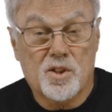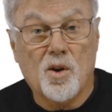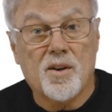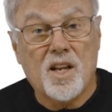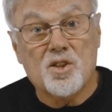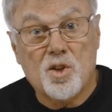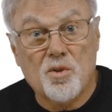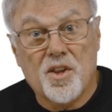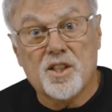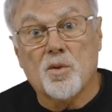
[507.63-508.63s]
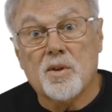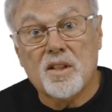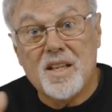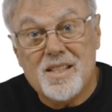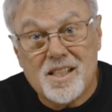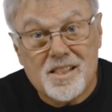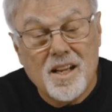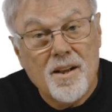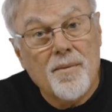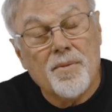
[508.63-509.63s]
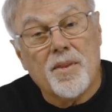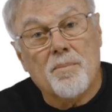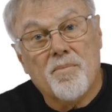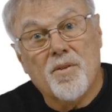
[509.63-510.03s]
So it does two things. It releases the